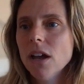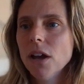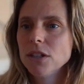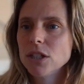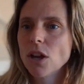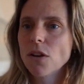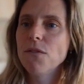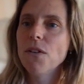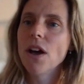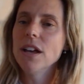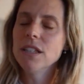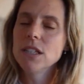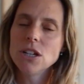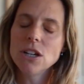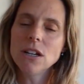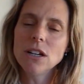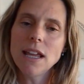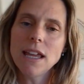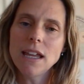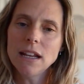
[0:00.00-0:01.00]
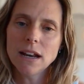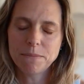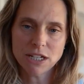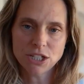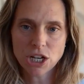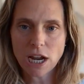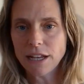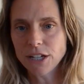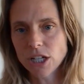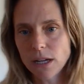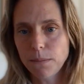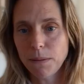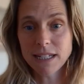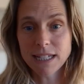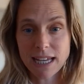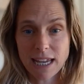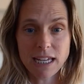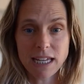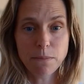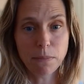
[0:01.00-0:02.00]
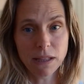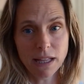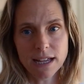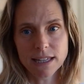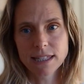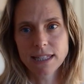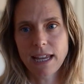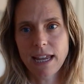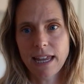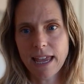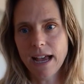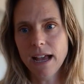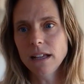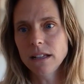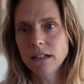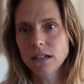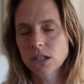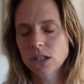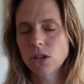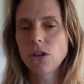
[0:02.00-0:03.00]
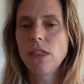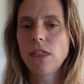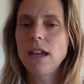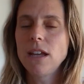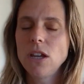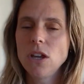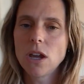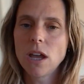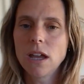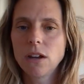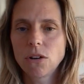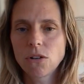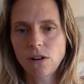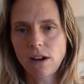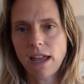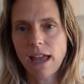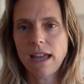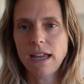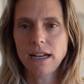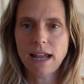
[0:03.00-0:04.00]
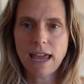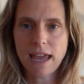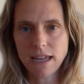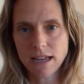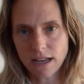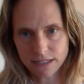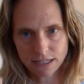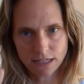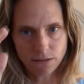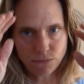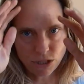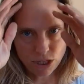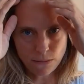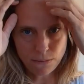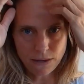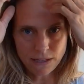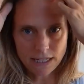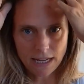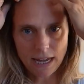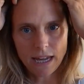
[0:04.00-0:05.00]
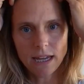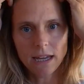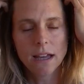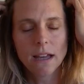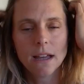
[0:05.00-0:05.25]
So first you need a ChatGPT Plus account so that you can create a custom GPT.